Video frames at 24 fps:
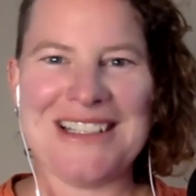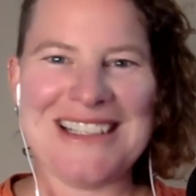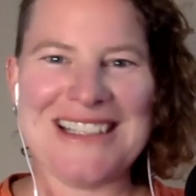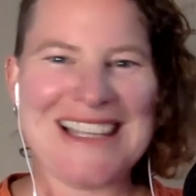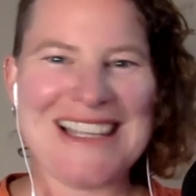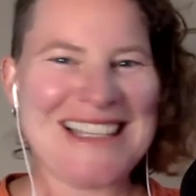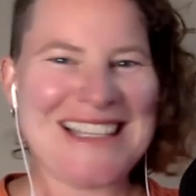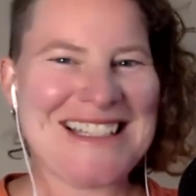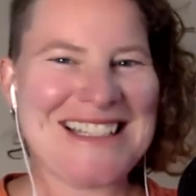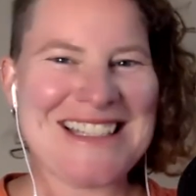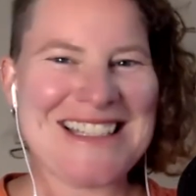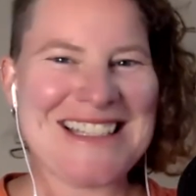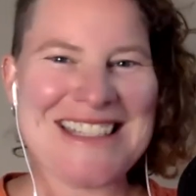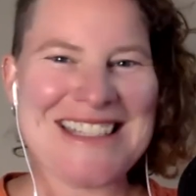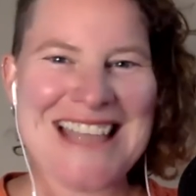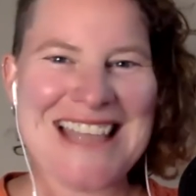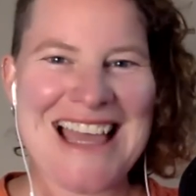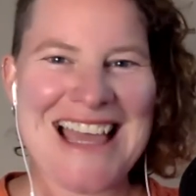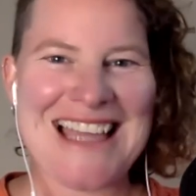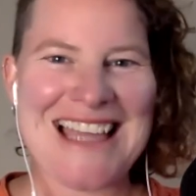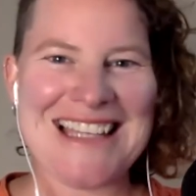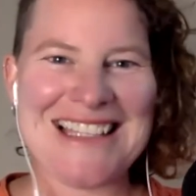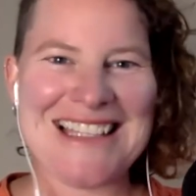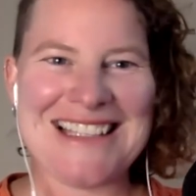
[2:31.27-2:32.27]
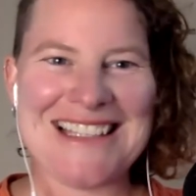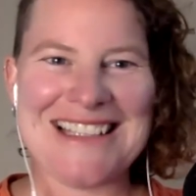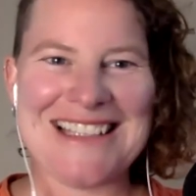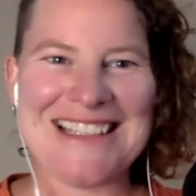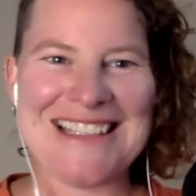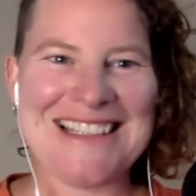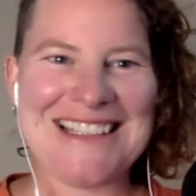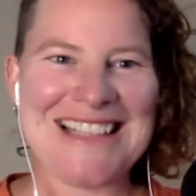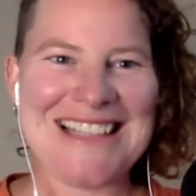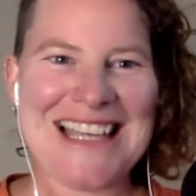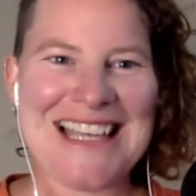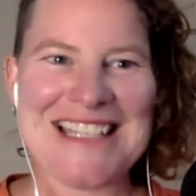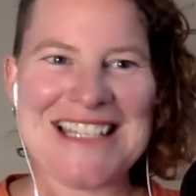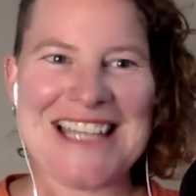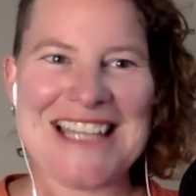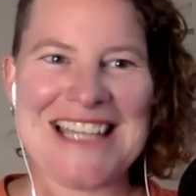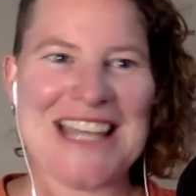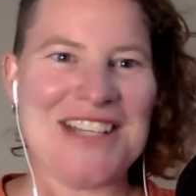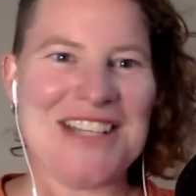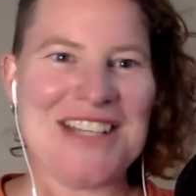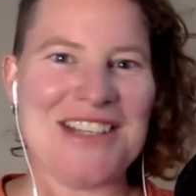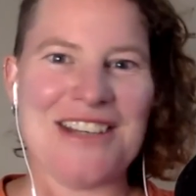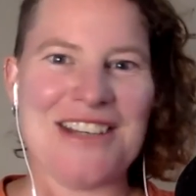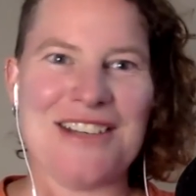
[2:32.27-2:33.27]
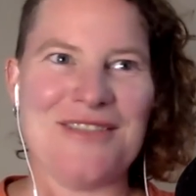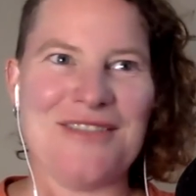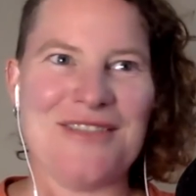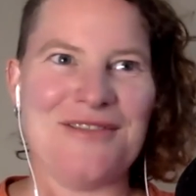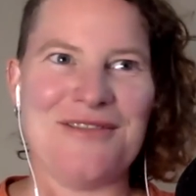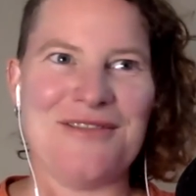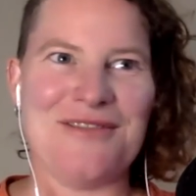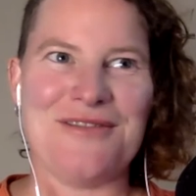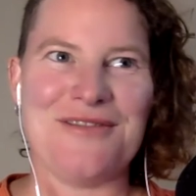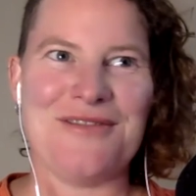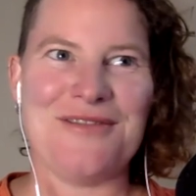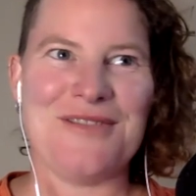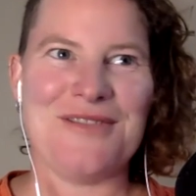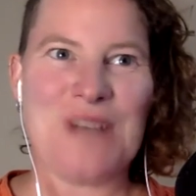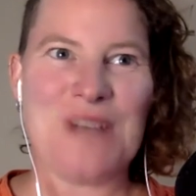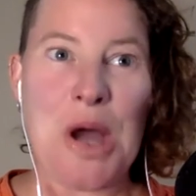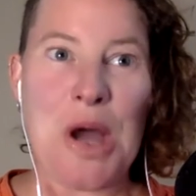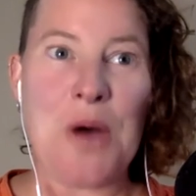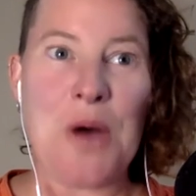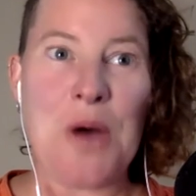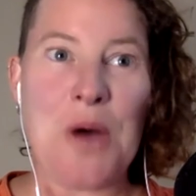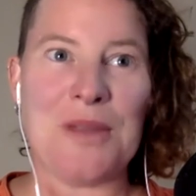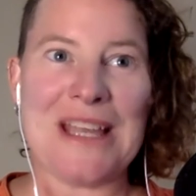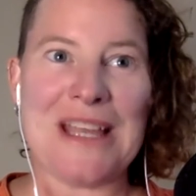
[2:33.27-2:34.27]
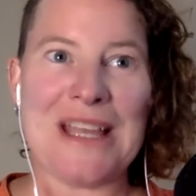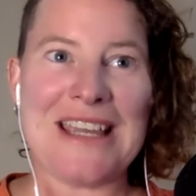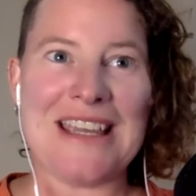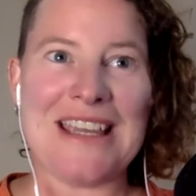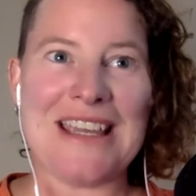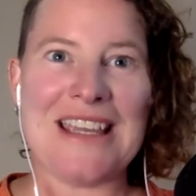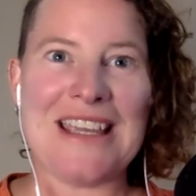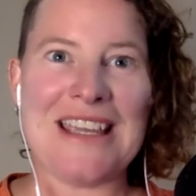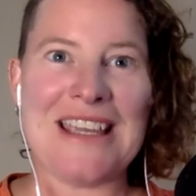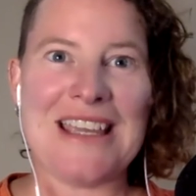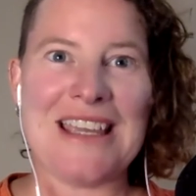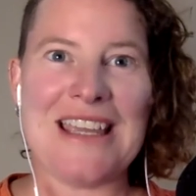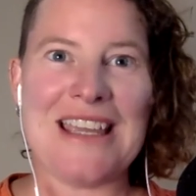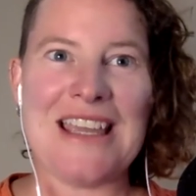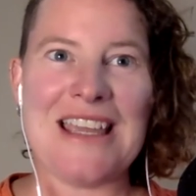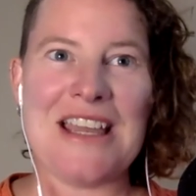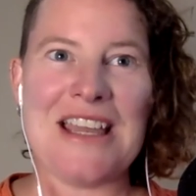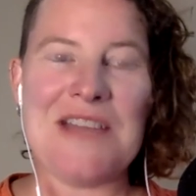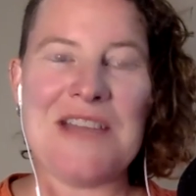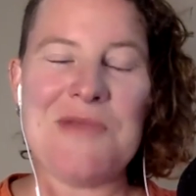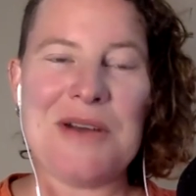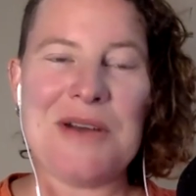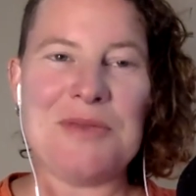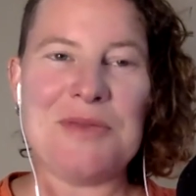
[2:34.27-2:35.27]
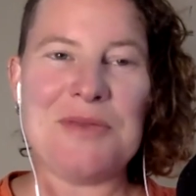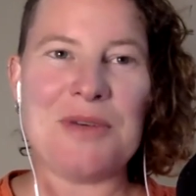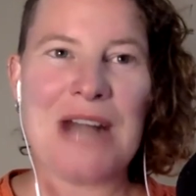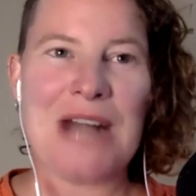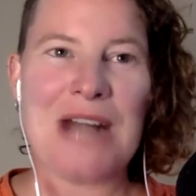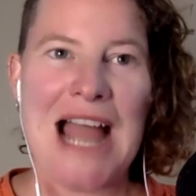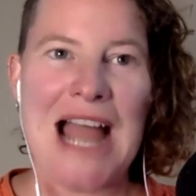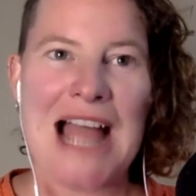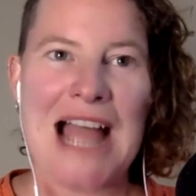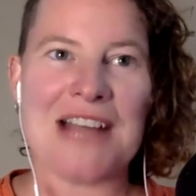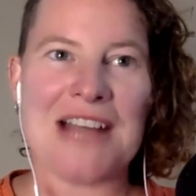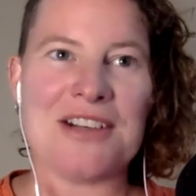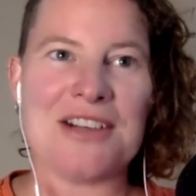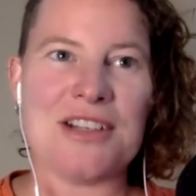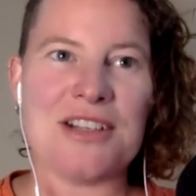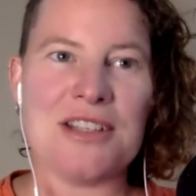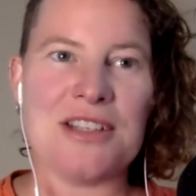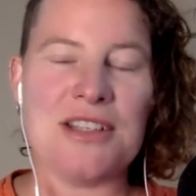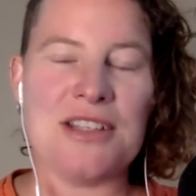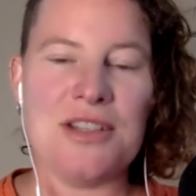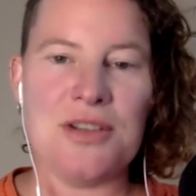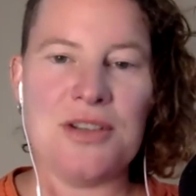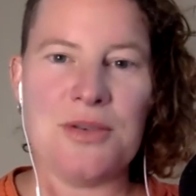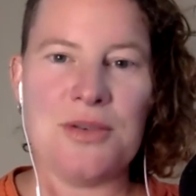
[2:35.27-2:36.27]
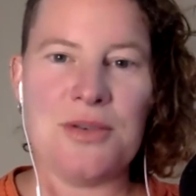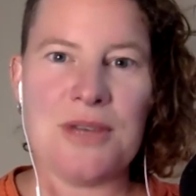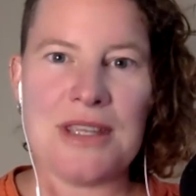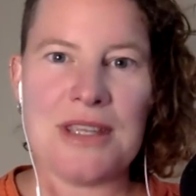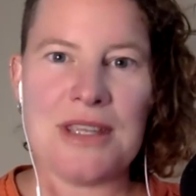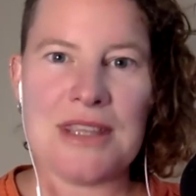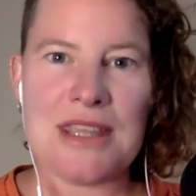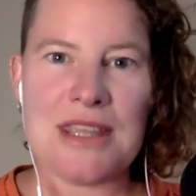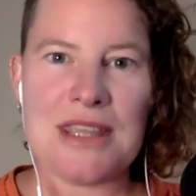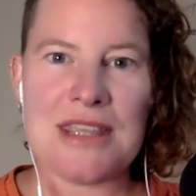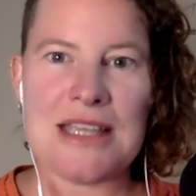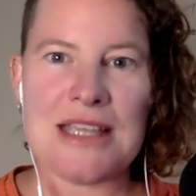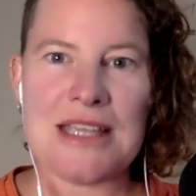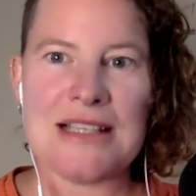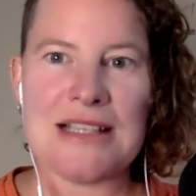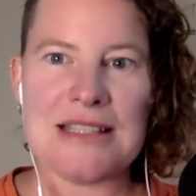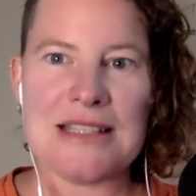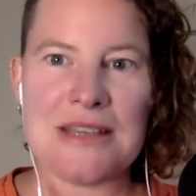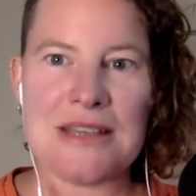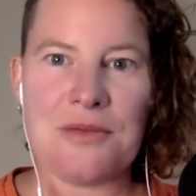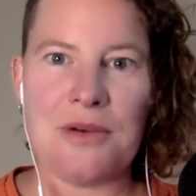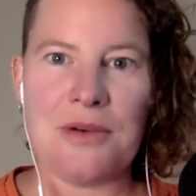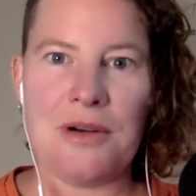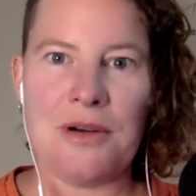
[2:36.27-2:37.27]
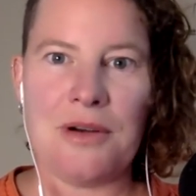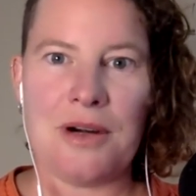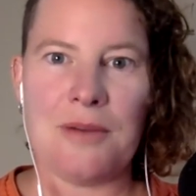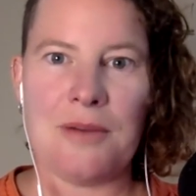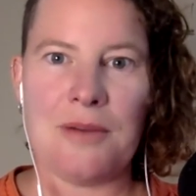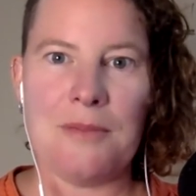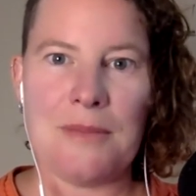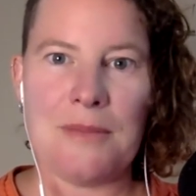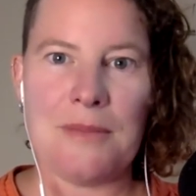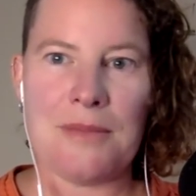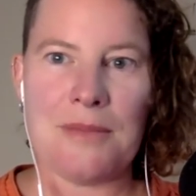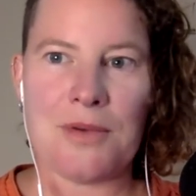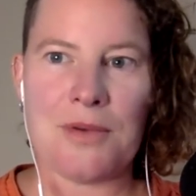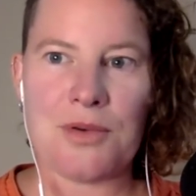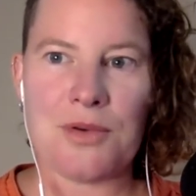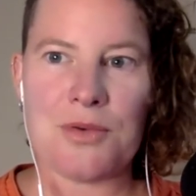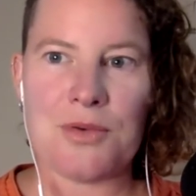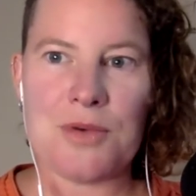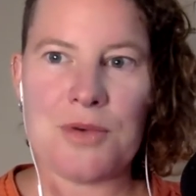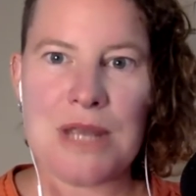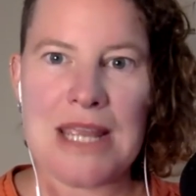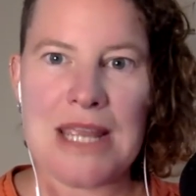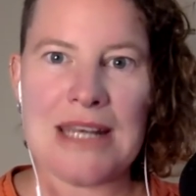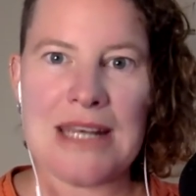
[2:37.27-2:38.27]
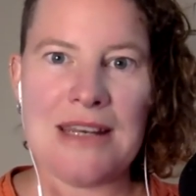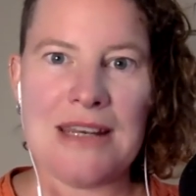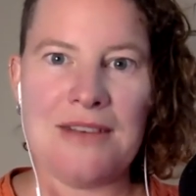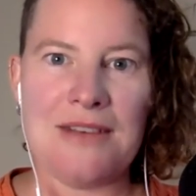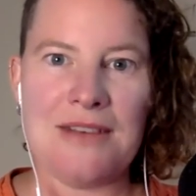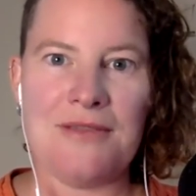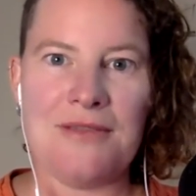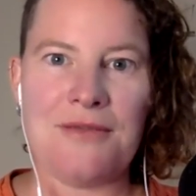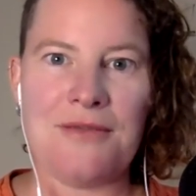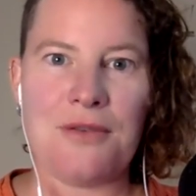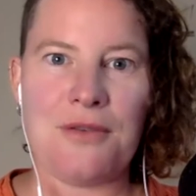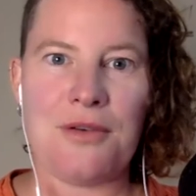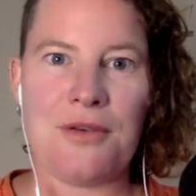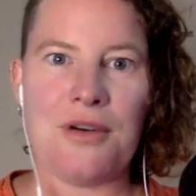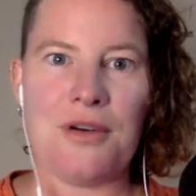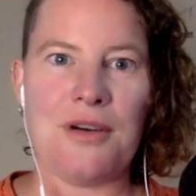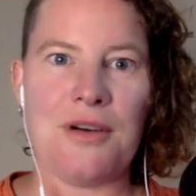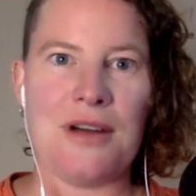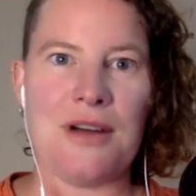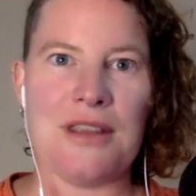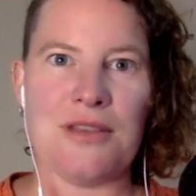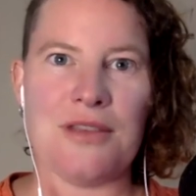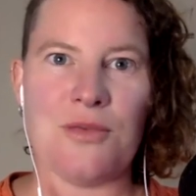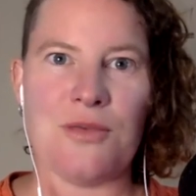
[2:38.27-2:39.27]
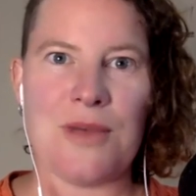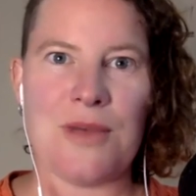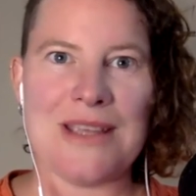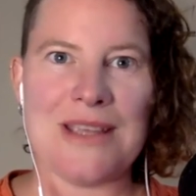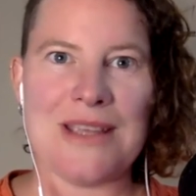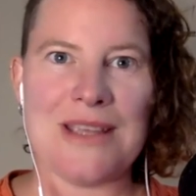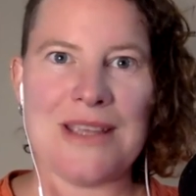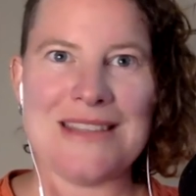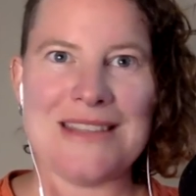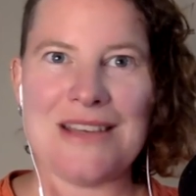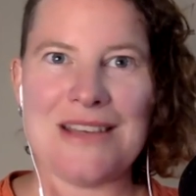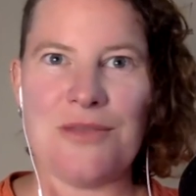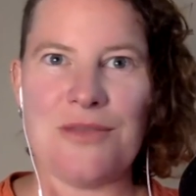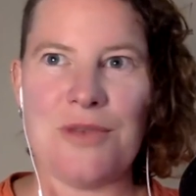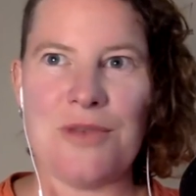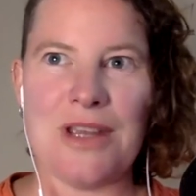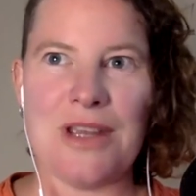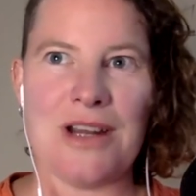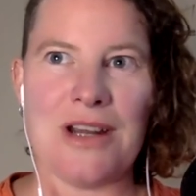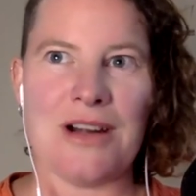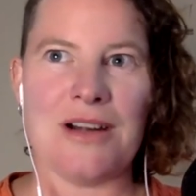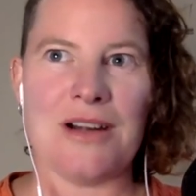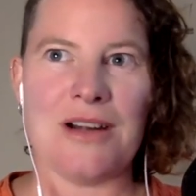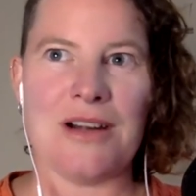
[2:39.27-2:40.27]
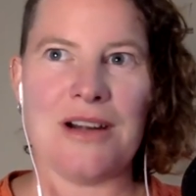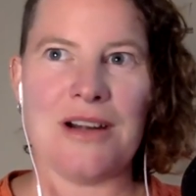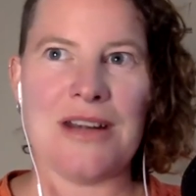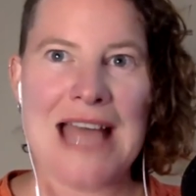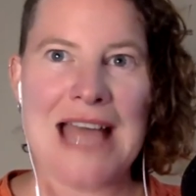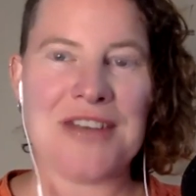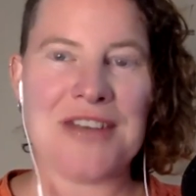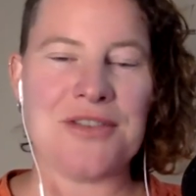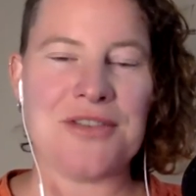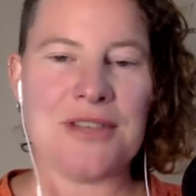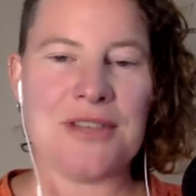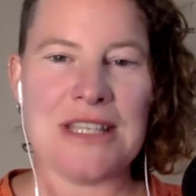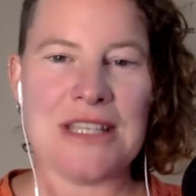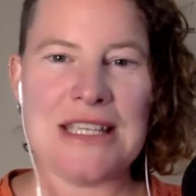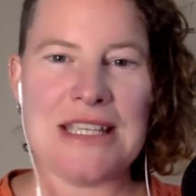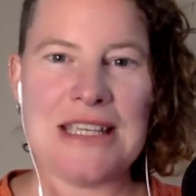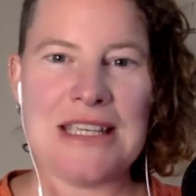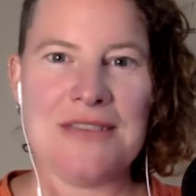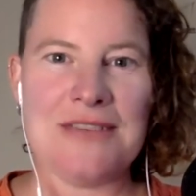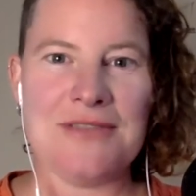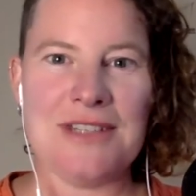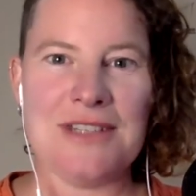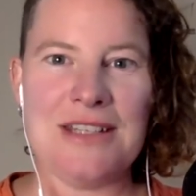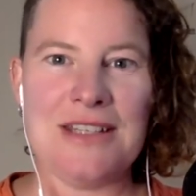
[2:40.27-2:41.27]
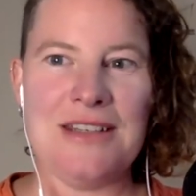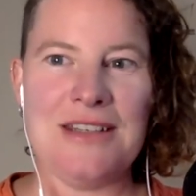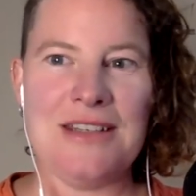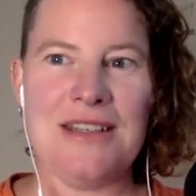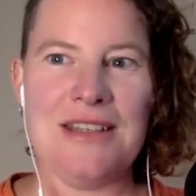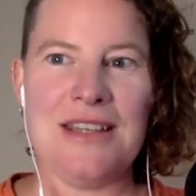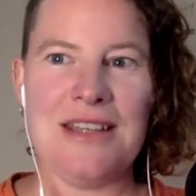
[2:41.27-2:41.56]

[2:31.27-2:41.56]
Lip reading: And like just that tension of no, like when we're actually doing the things that we were created for and the ways that we are naturally gifted,